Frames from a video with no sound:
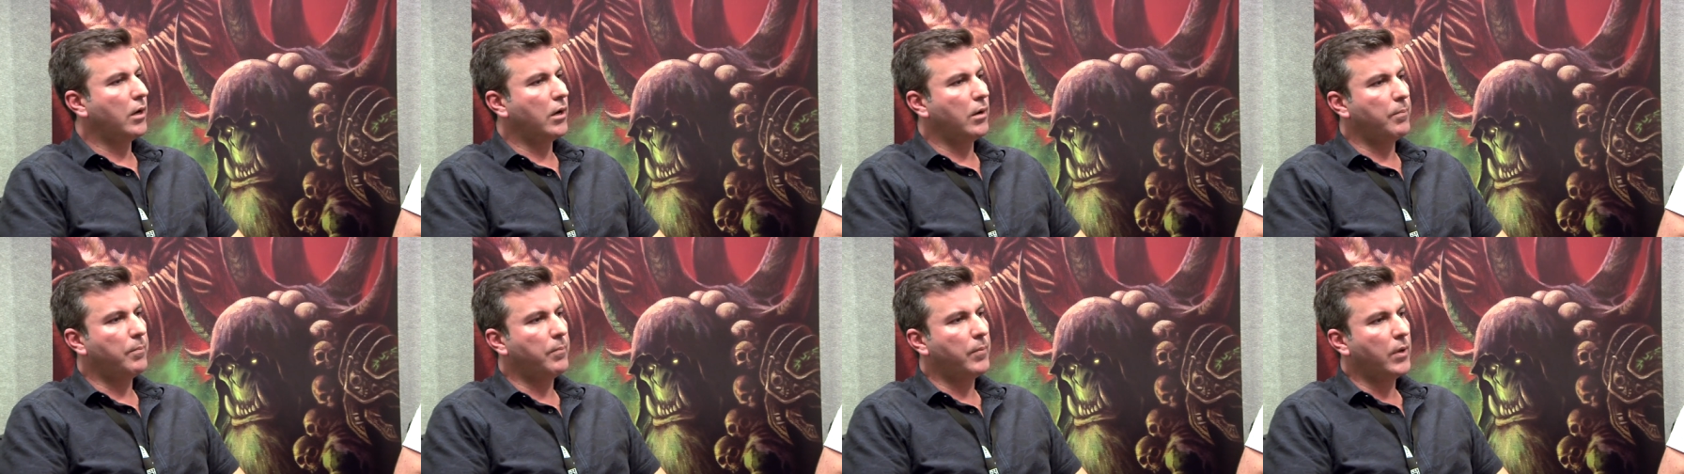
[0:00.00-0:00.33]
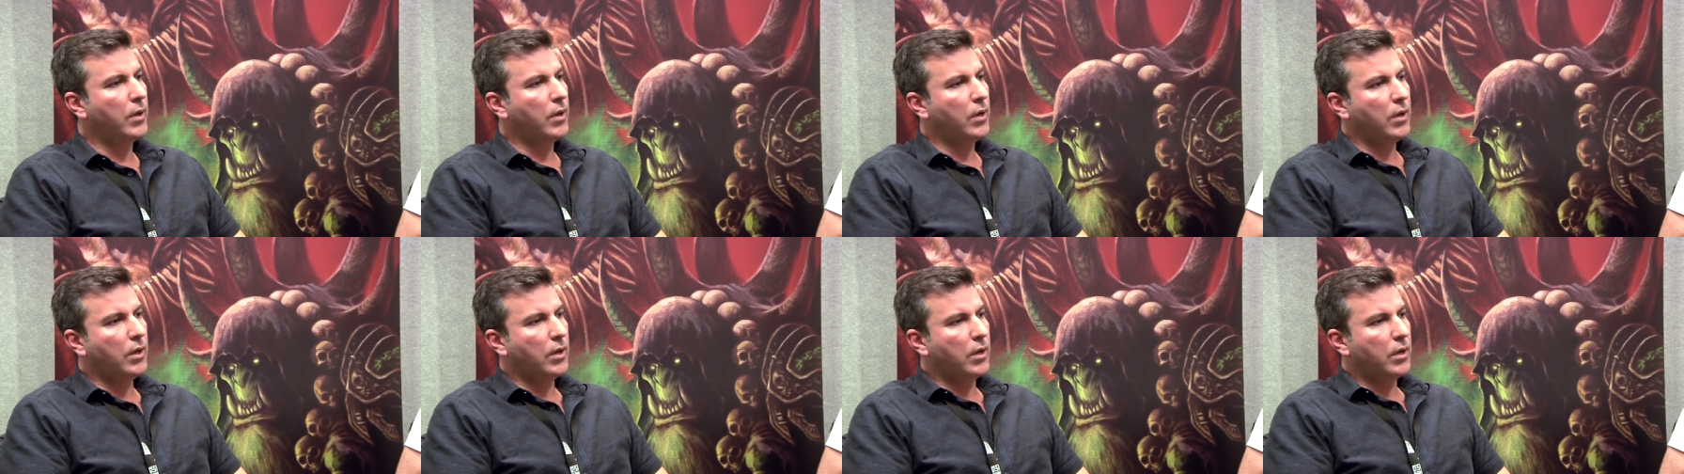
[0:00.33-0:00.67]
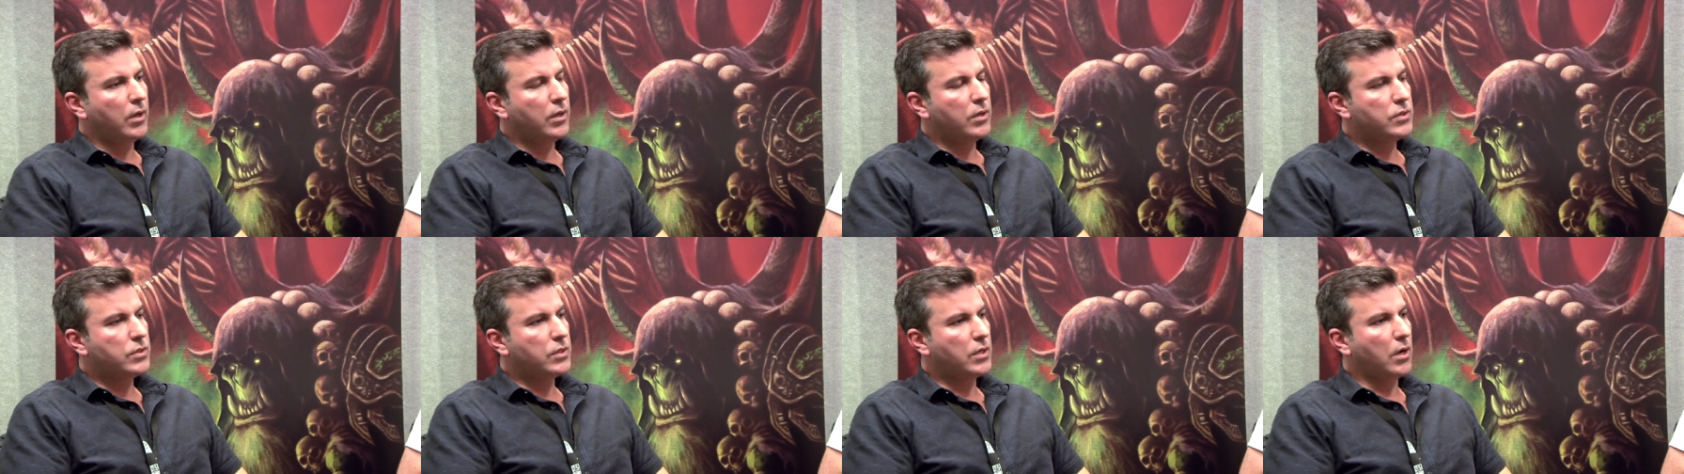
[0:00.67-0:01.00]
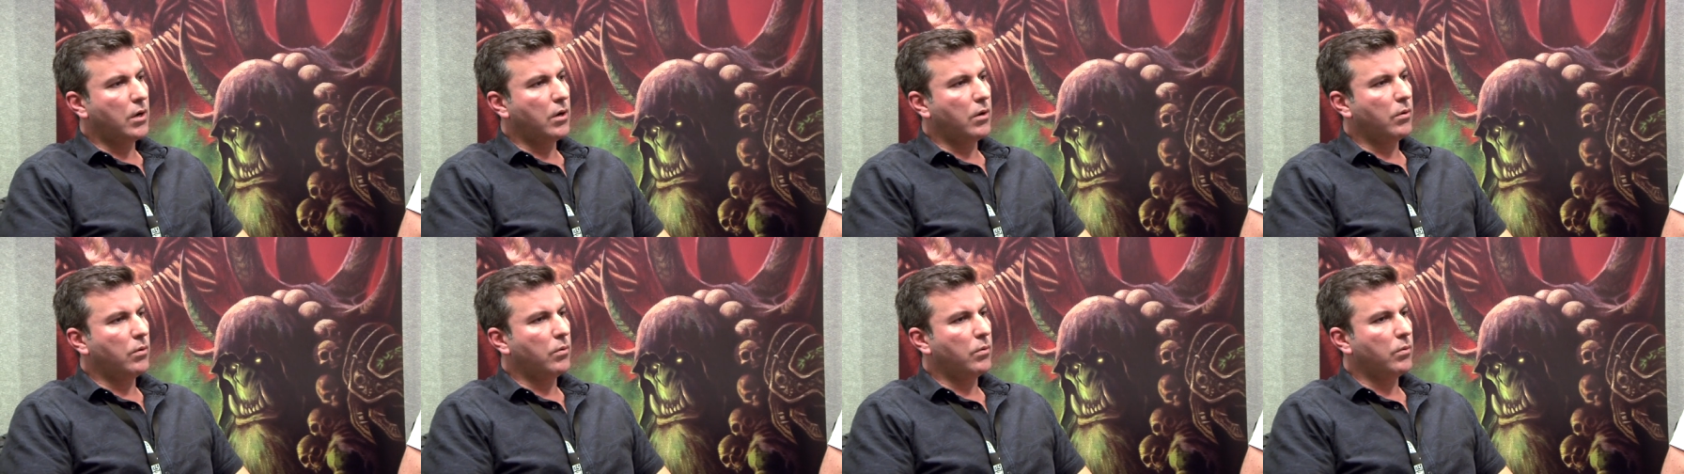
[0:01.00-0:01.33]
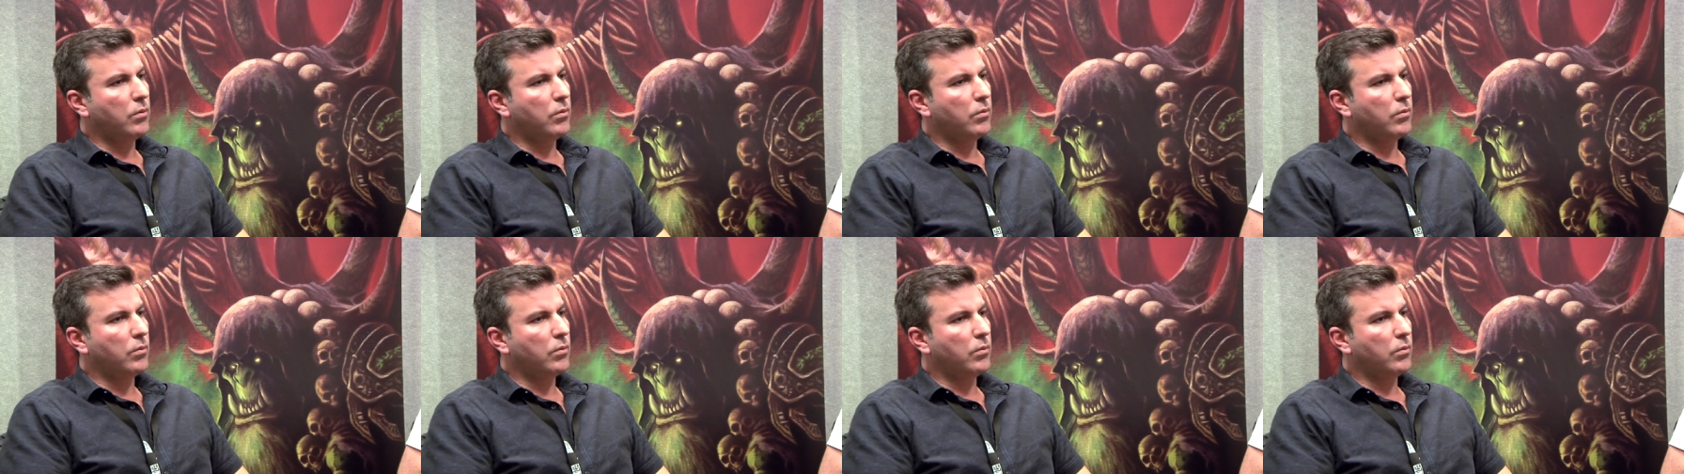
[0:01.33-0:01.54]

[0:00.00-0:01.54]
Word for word: Um, so